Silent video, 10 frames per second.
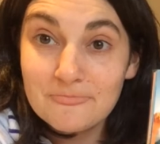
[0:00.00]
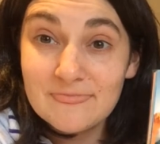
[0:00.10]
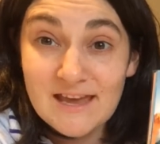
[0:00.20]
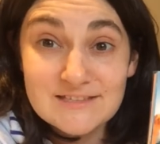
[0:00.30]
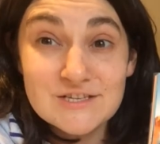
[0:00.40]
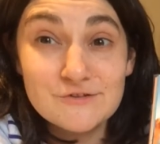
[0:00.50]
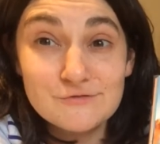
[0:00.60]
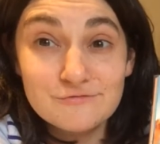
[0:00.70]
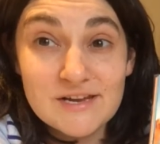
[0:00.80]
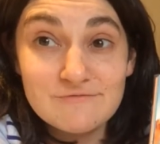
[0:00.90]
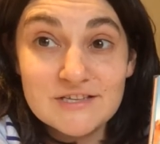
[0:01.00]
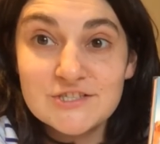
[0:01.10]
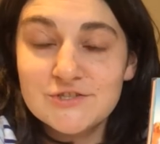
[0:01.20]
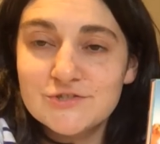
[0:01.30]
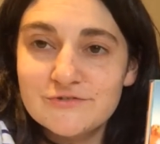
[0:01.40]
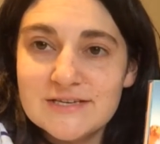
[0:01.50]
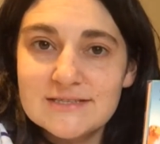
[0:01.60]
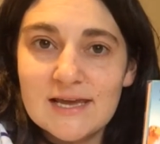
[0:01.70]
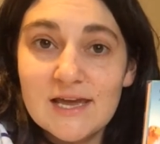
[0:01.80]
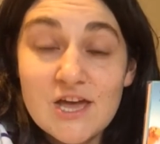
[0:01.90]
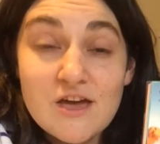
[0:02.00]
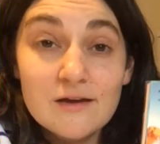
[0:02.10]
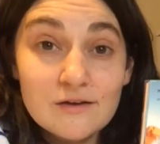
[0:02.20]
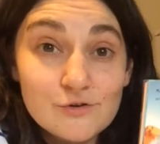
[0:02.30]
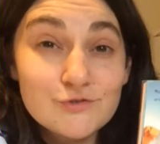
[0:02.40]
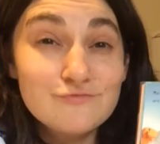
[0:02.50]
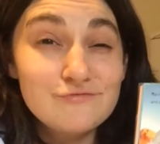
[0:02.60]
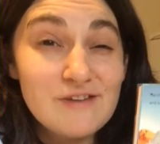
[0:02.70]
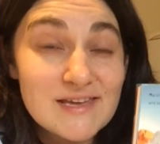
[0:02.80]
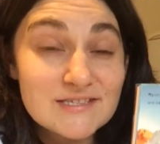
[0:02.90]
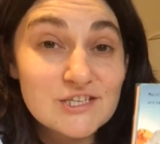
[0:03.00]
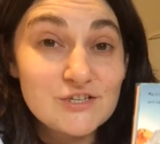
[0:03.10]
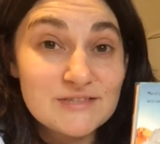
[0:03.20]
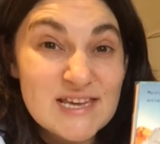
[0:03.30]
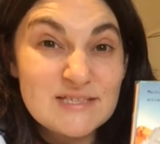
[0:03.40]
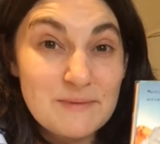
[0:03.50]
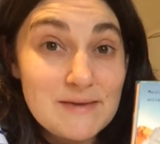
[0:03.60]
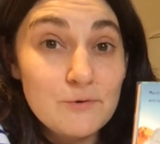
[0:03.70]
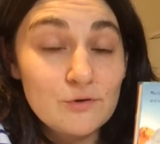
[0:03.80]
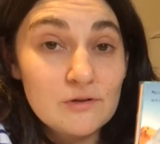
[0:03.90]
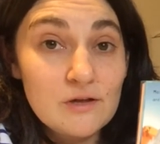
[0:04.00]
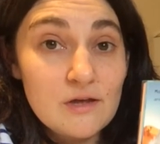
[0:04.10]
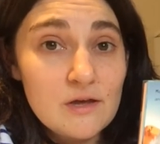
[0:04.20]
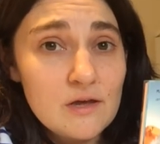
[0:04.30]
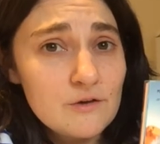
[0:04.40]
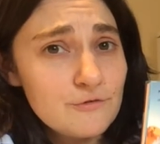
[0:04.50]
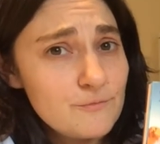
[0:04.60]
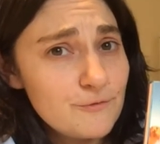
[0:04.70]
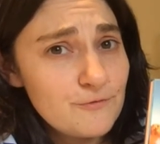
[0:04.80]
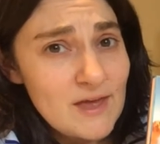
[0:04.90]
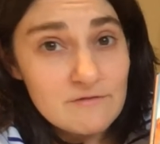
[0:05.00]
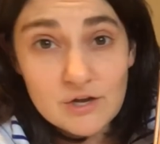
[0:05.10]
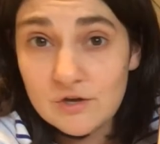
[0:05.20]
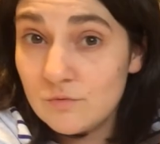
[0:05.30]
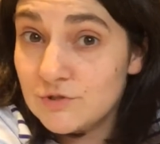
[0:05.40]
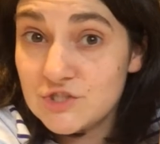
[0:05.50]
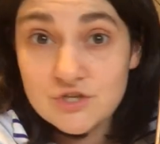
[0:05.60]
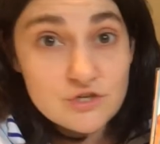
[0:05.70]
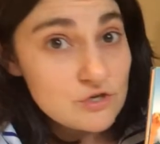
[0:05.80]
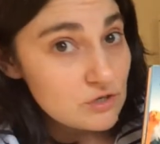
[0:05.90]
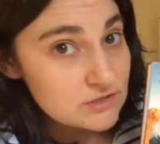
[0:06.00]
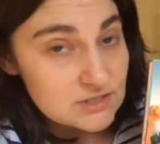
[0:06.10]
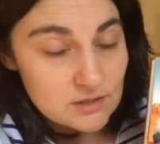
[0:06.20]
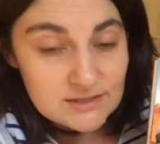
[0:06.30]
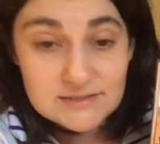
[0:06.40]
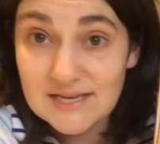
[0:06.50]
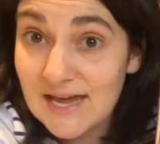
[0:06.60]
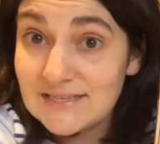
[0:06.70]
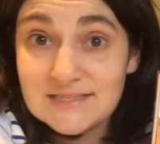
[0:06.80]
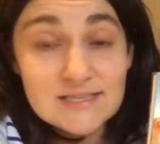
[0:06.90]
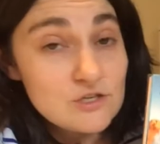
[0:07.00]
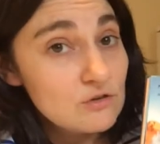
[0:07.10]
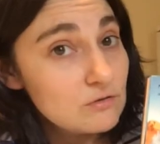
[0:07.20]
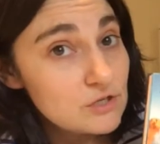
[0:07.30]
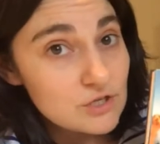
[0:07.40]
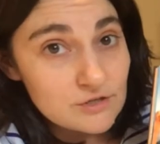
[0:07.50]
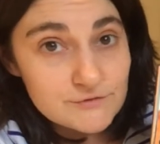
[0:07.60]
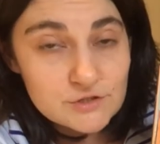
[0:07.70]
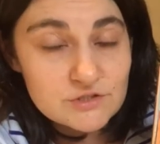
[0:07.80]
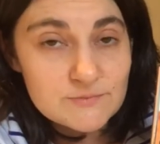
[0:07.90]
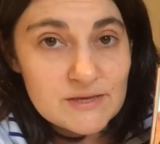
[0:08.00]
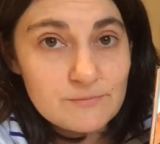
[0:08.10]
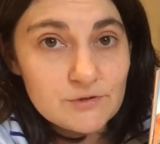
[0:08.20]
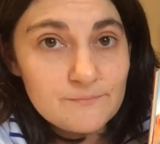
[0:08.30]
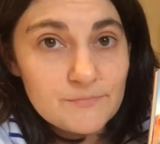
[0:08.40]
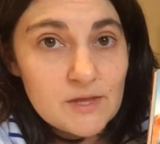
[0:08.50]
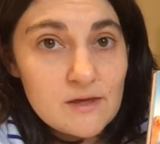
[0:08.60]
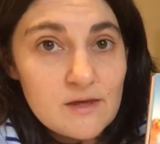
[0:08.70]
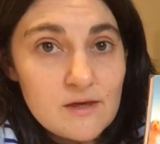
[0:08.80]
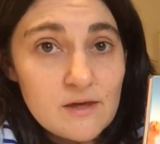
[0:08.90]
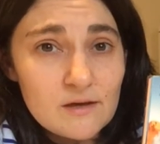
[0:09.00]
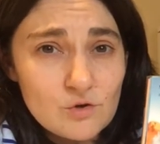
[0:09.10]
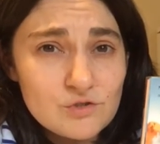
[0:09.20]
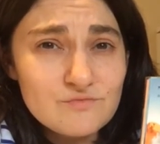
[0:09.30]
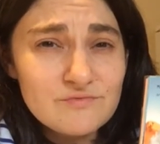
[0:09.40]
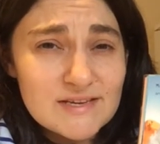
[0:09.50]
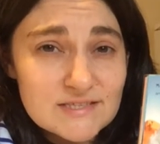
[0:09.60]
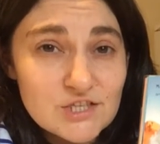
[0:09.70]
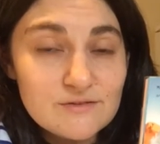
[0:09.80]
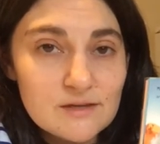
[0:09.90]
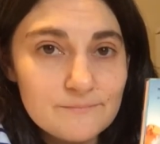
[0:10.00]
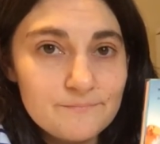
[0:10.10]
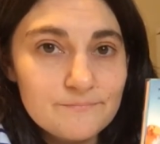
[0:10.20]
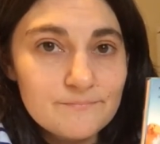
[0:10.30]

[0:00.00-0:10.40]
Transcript: That's a great rescue story, isn't it? God rescued his people from Pharaoh, who was not kind and did not look after God's people. And God rescued them.